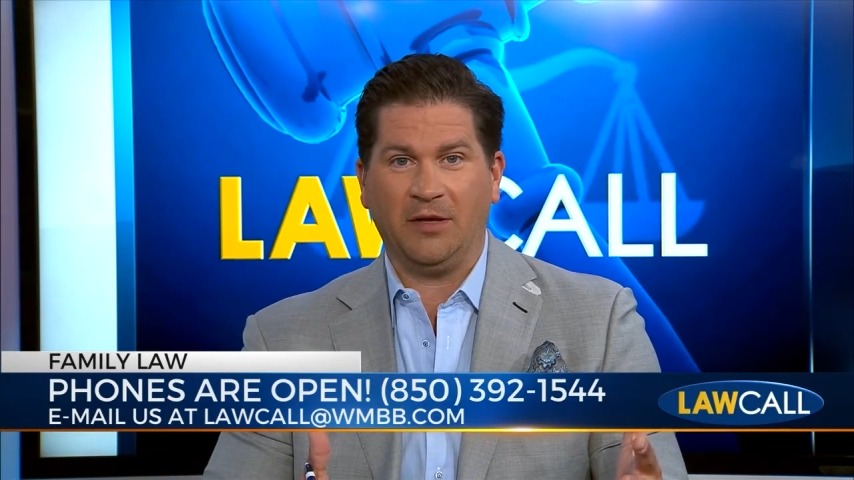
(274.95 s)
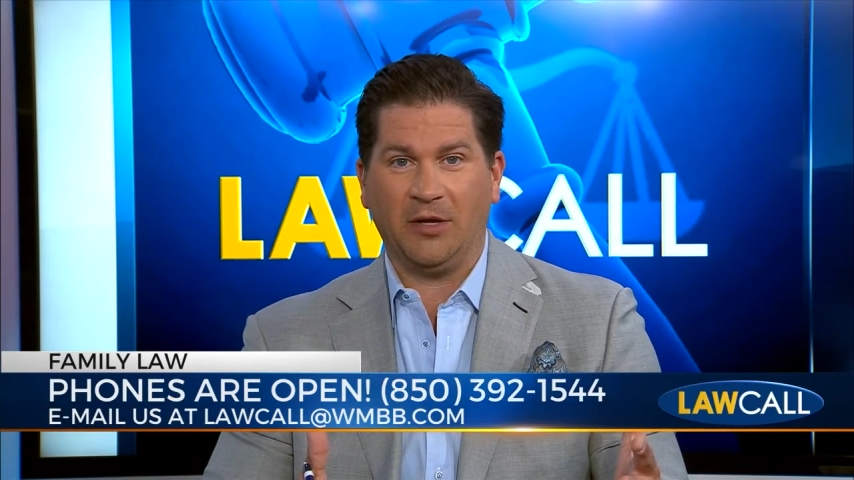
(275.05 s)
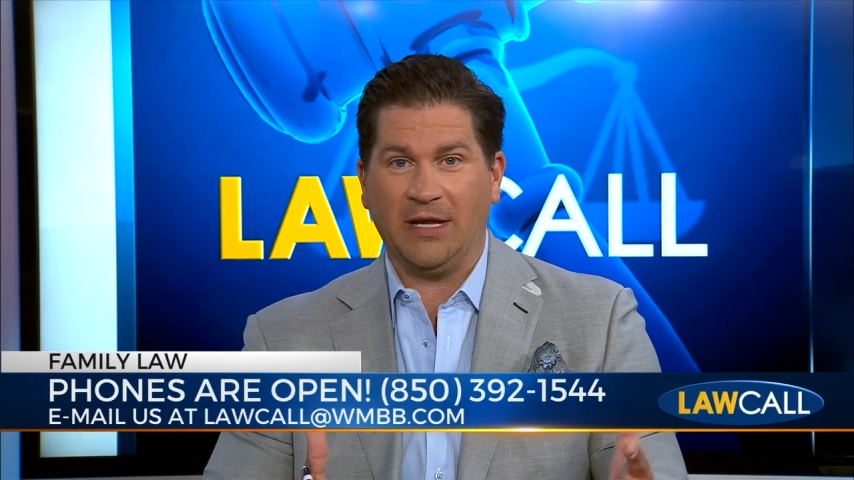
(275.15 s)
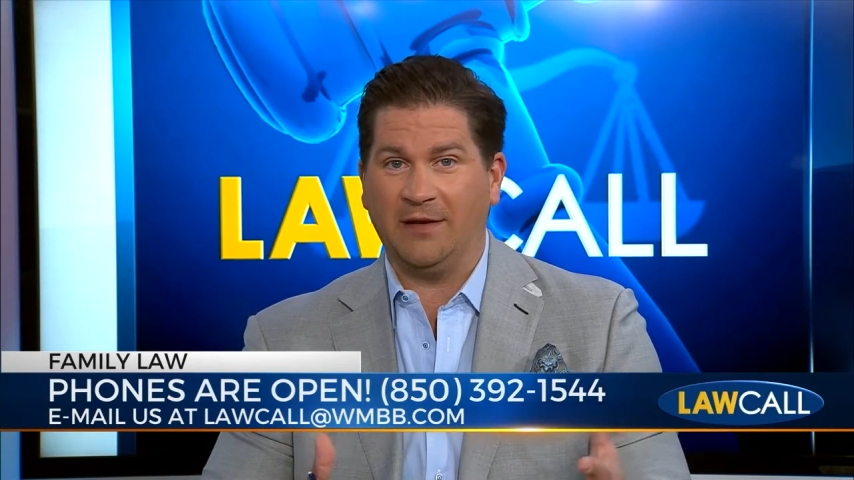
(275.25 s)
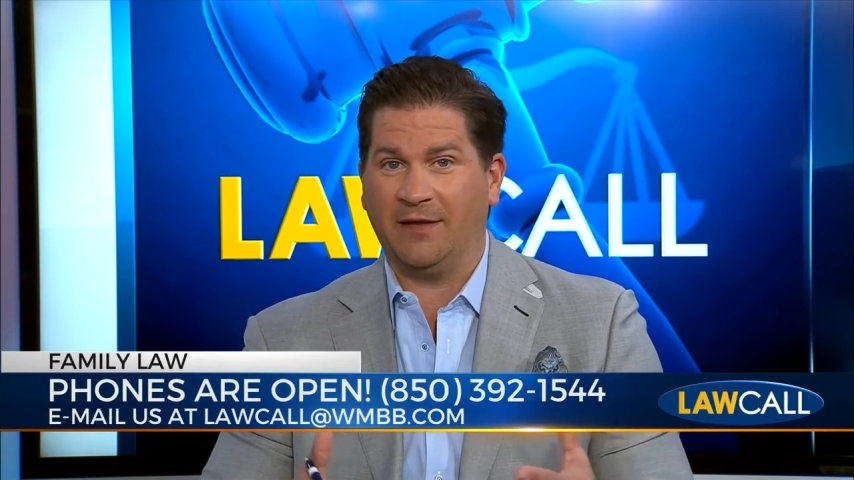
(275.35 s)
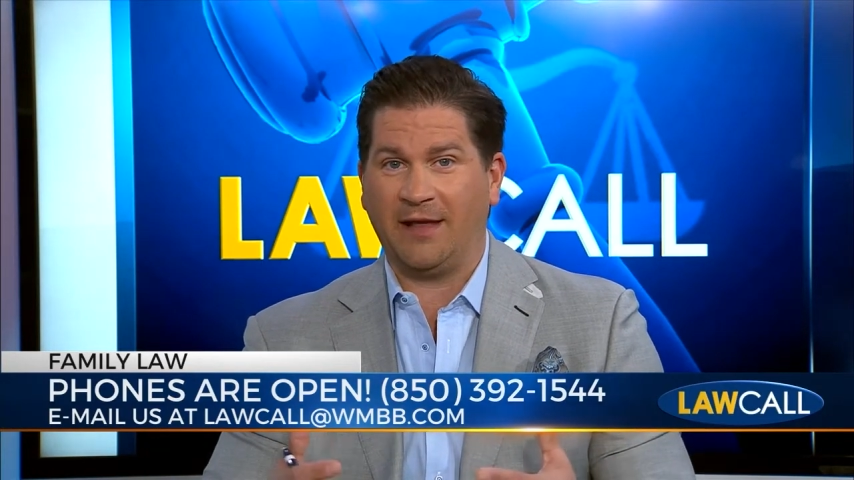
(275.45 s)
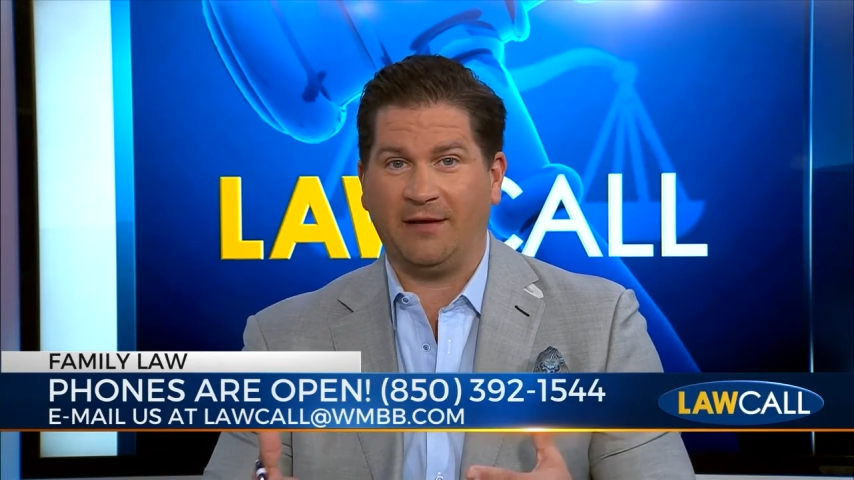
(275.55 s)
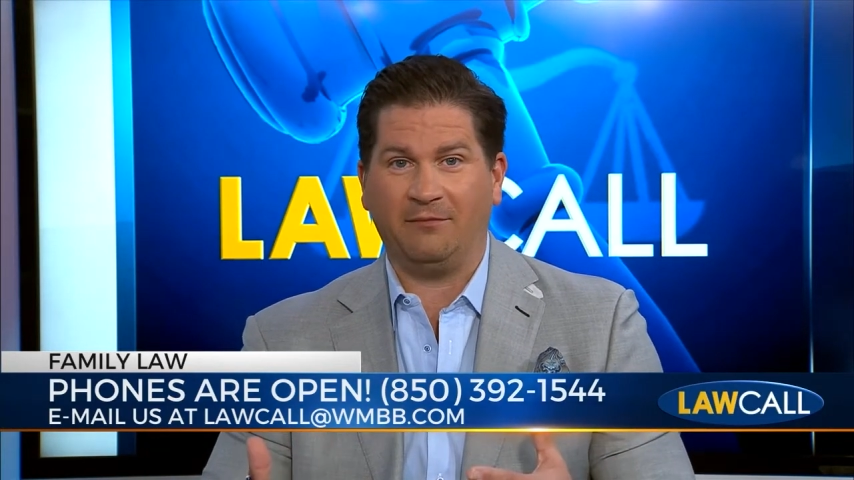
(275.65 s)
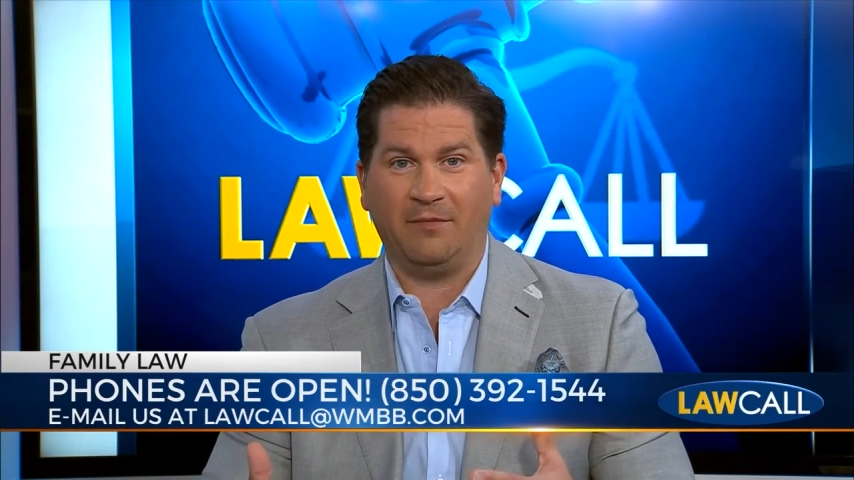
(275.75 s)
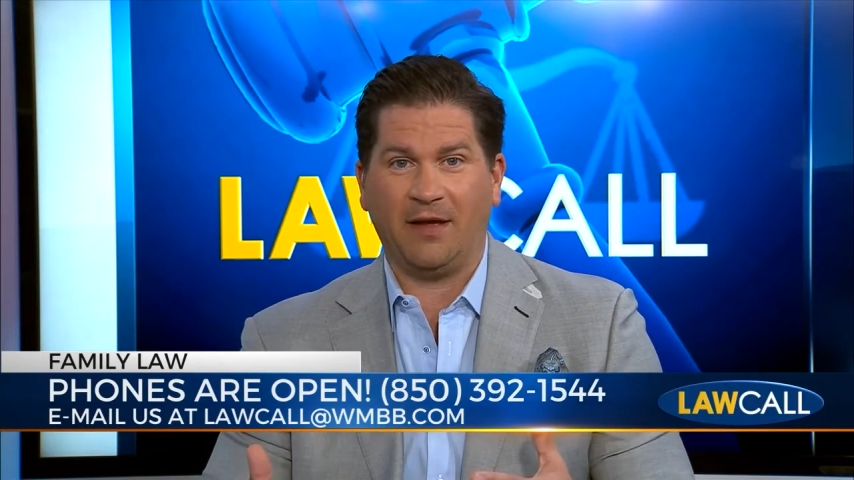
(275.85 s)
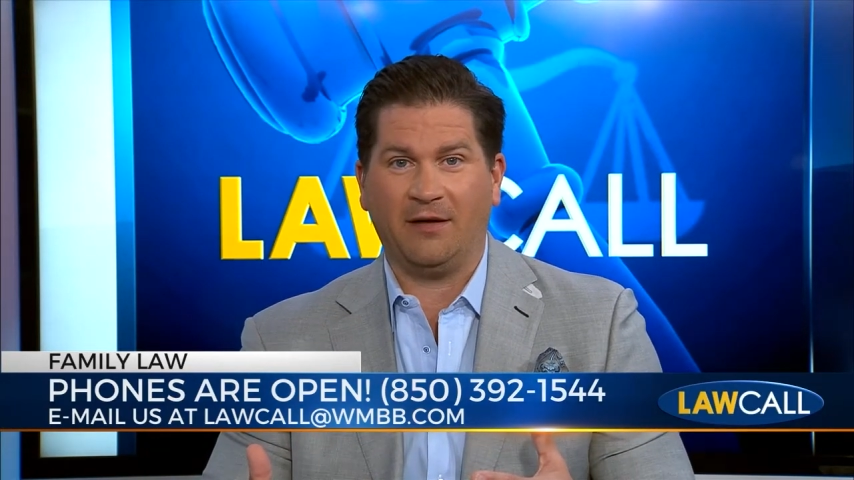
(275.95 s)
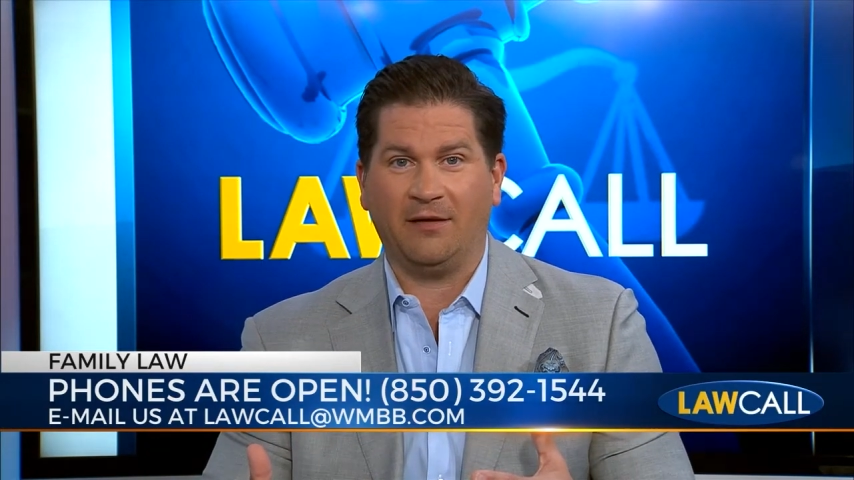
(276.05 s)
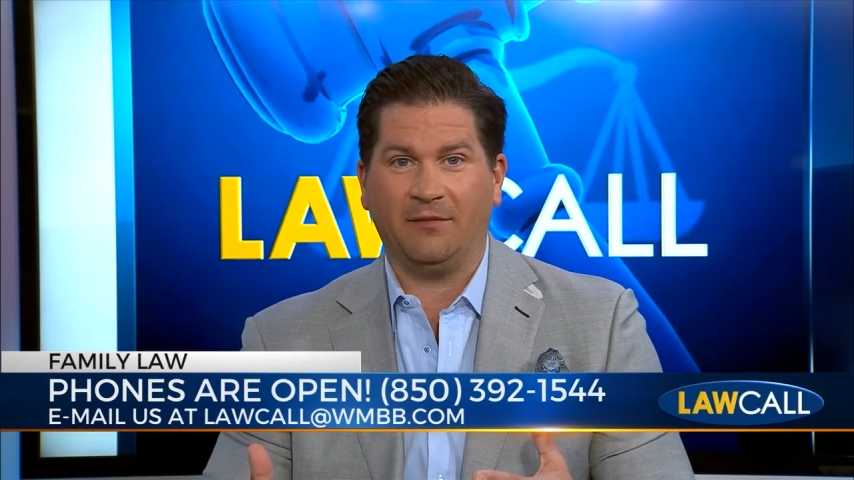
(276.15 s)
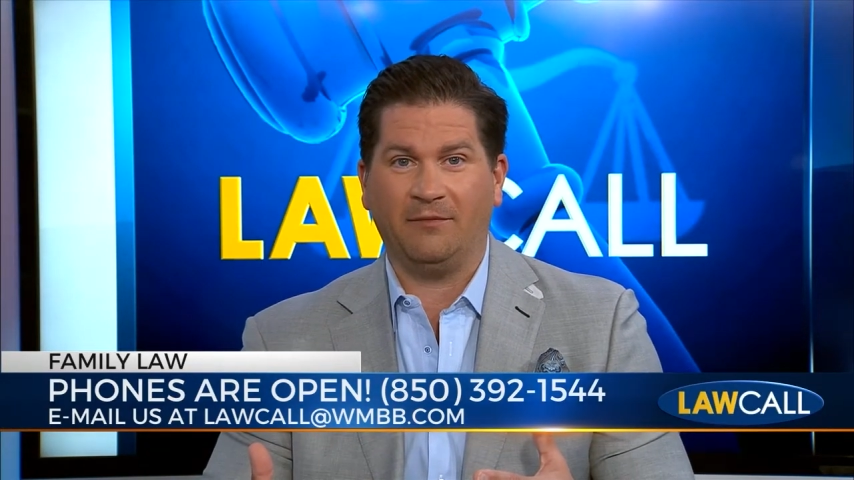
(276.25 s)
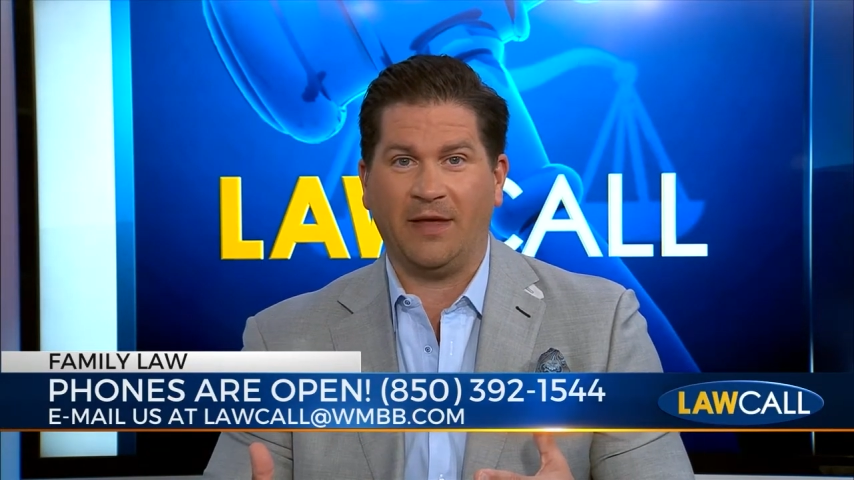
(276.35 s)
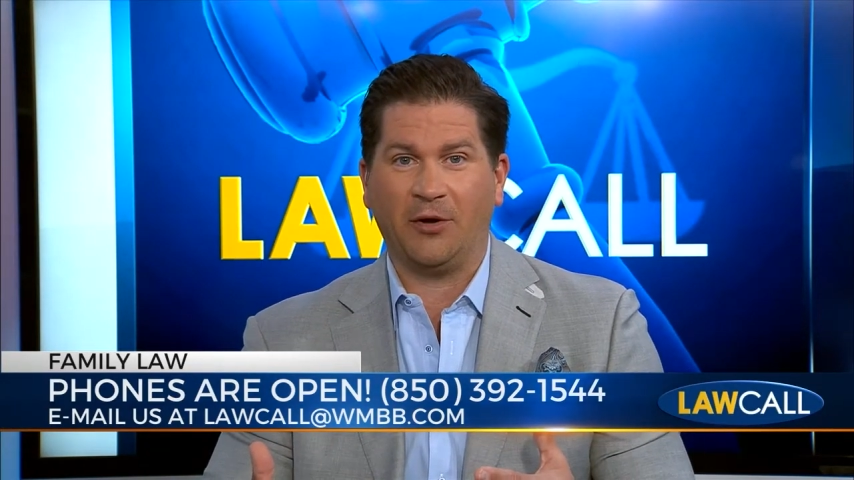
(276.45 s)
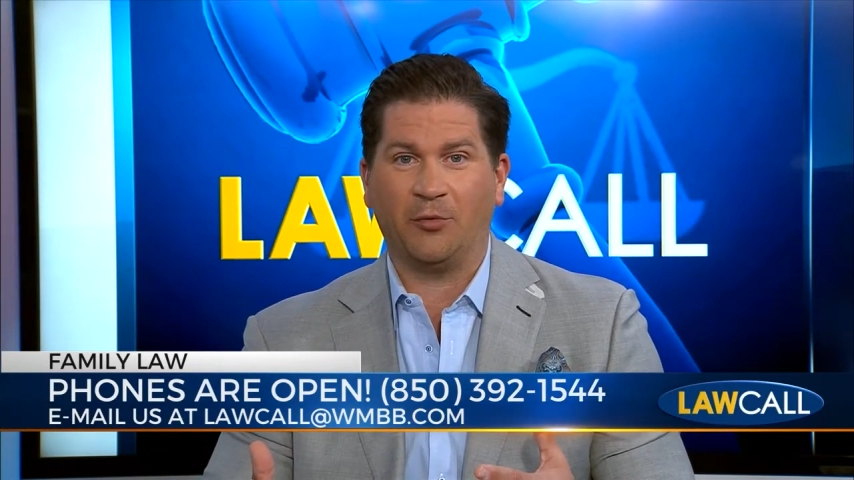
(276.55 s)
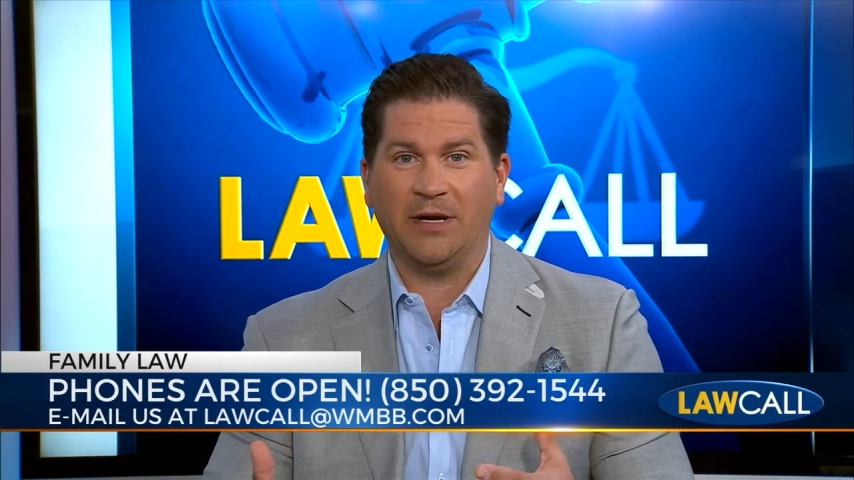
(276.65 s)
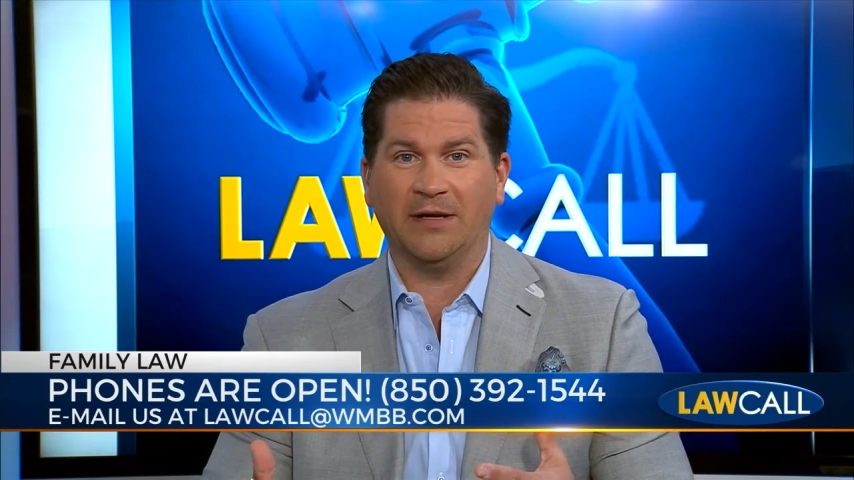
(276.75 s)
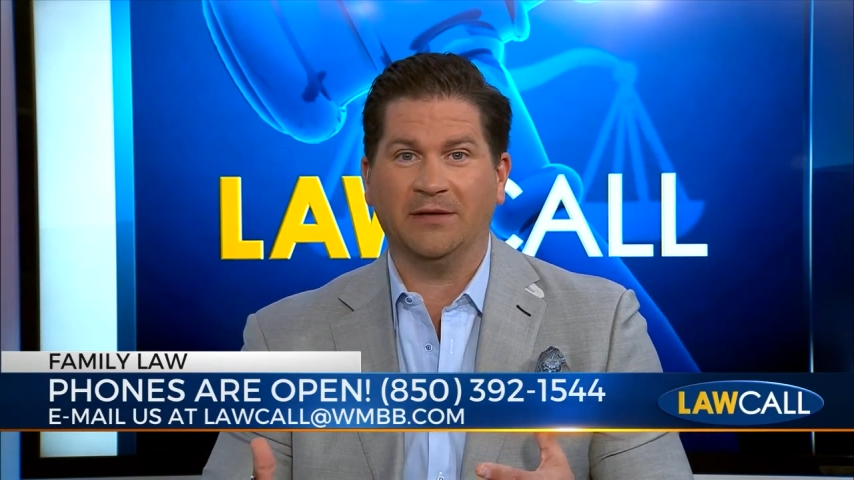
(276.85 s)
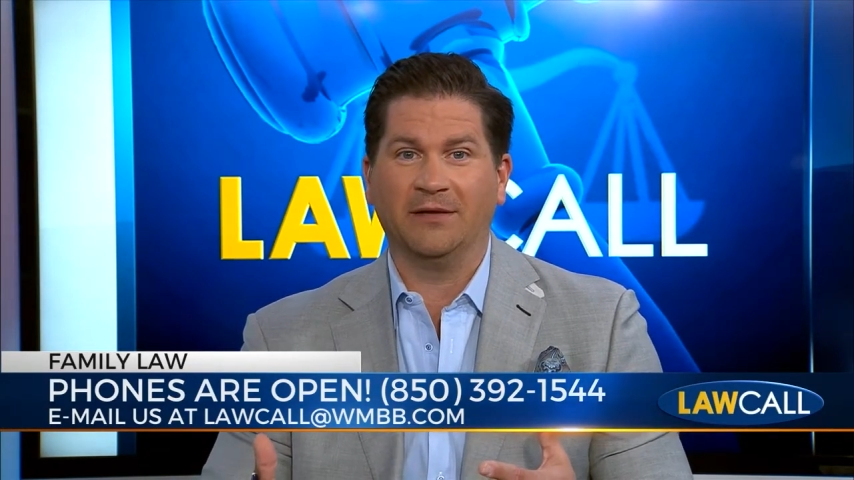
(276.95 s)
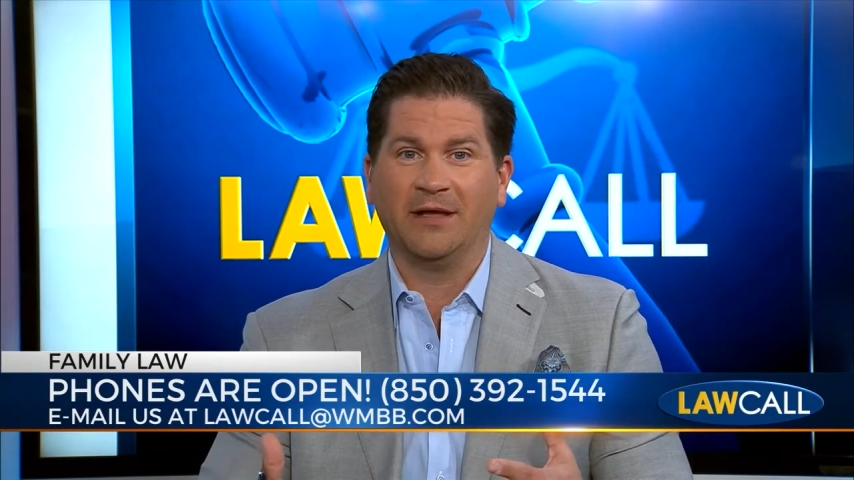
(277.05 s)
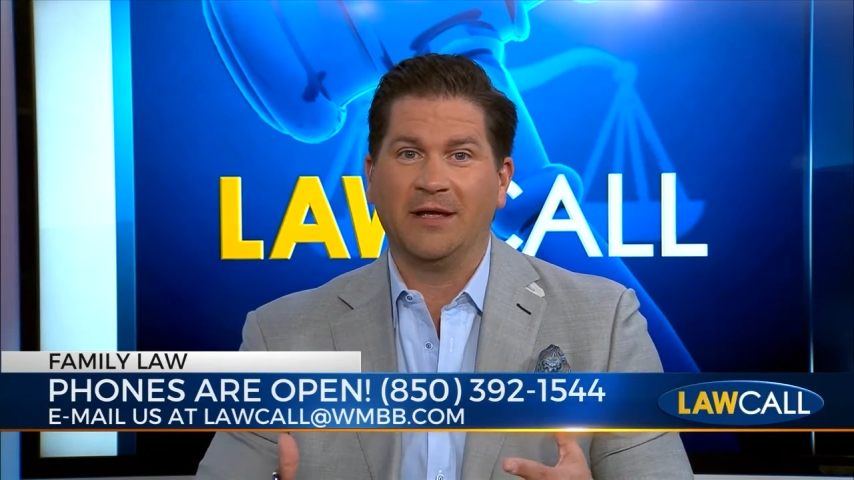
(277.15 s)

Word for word: you know, get into that that uh, that arena,